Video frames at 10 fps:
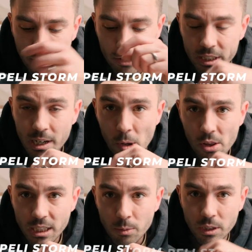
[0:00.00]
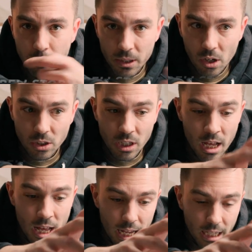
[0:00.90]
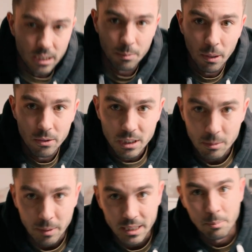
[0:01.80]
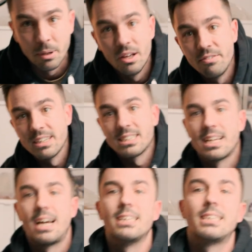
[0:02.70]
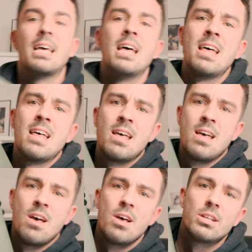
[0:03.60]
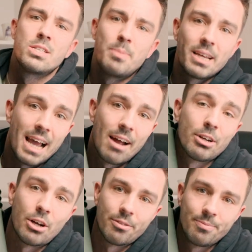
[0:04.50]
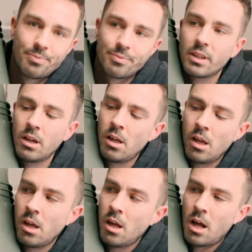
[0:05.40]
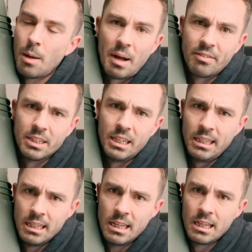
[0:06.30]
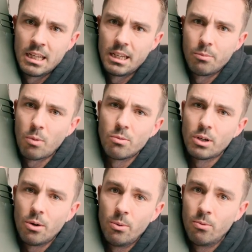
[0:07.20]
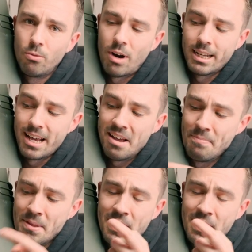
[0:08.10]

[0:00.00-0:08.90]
And the reason I bought this one is because it's supposed to be the perfect size to be a carry-on, apparently. It won't go right now,